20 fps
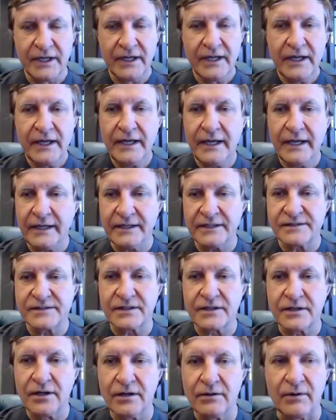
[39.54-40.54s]
He and his
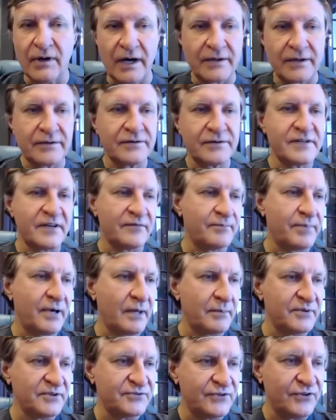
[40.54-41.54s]
co authors have
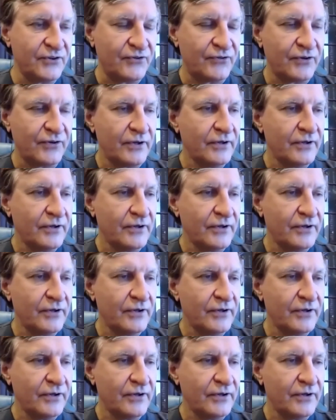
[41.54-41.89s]
published this